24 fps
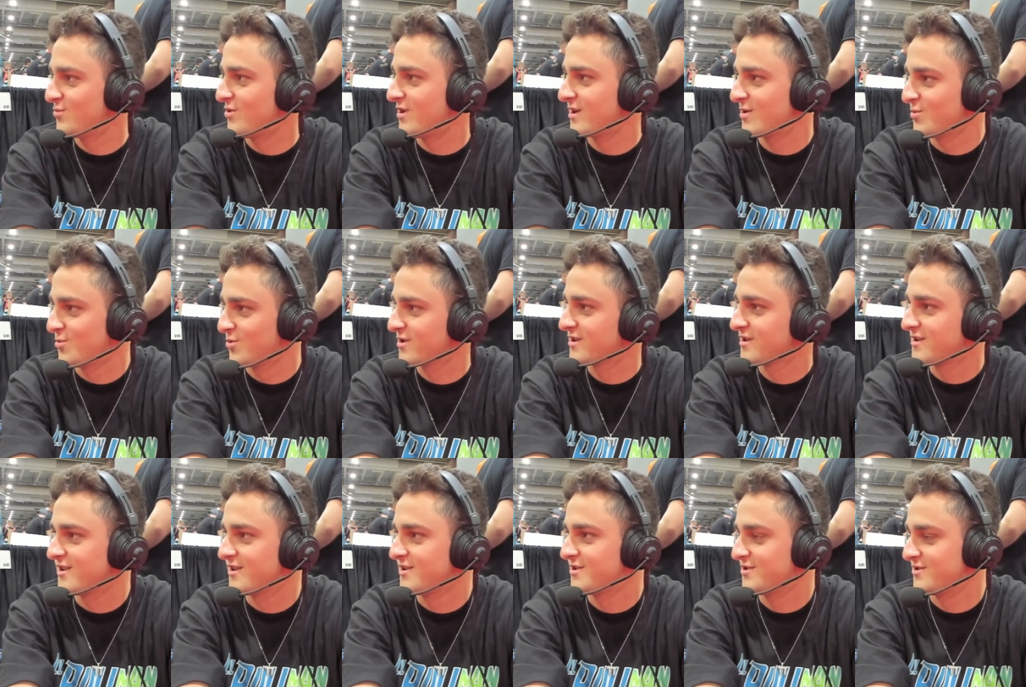want to work
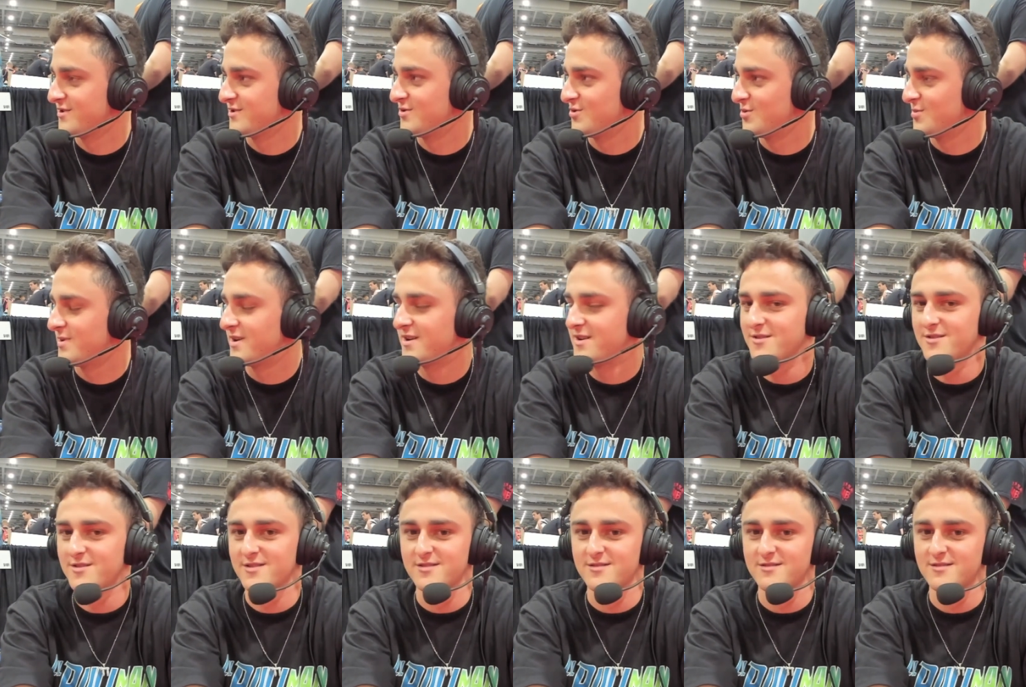harder and do
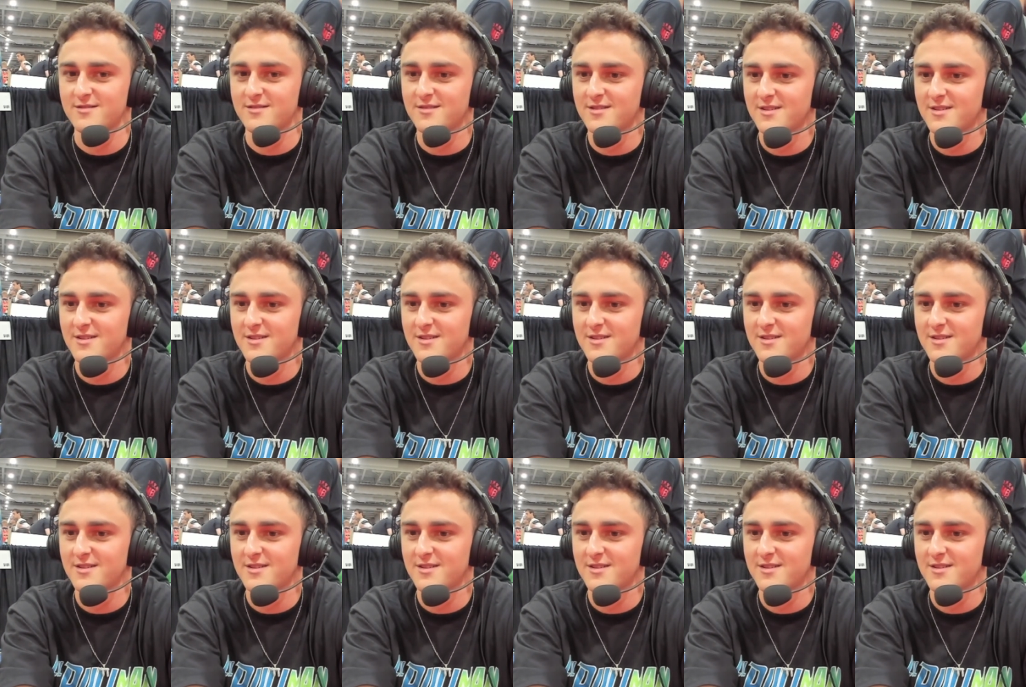better. And